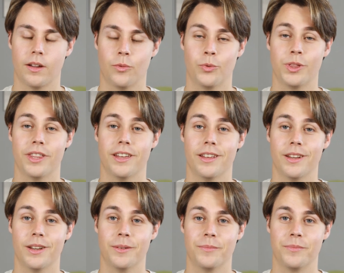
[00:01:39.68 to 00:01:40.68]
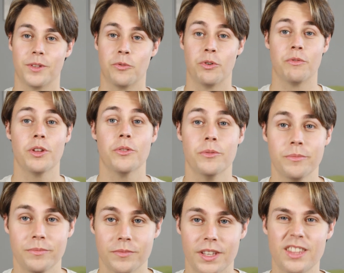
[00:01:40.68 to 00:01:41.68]
with the review.
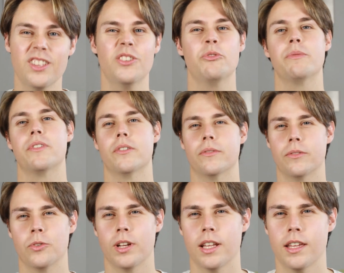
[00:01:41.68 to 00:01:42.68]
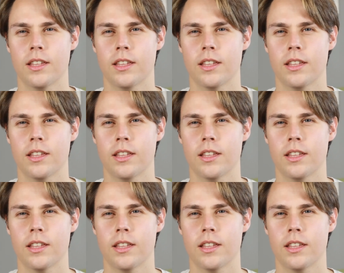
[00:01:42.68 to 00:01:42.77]
It's not review really,